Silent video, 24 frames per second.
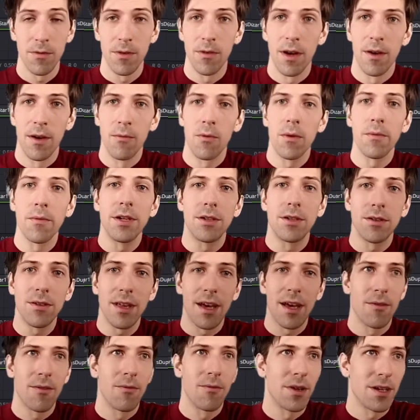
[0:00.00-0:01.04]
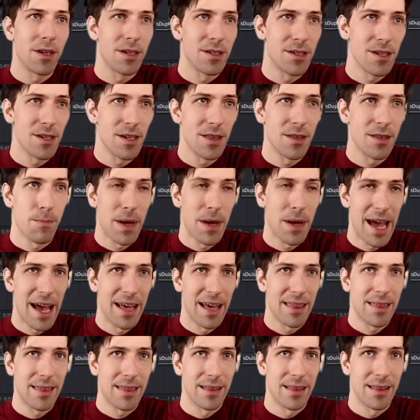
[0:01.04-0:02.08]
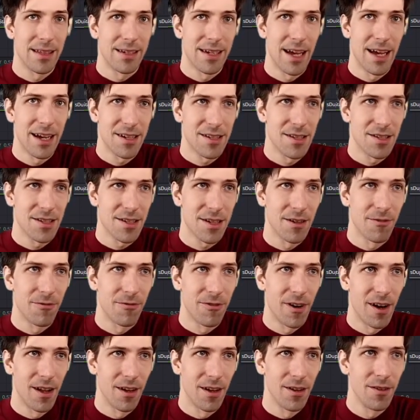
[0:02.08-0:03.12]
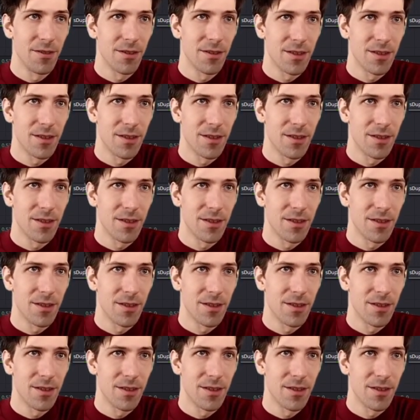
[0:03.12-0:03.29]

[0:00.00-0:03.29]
And when we do that, we can see the path that the text is going to follow,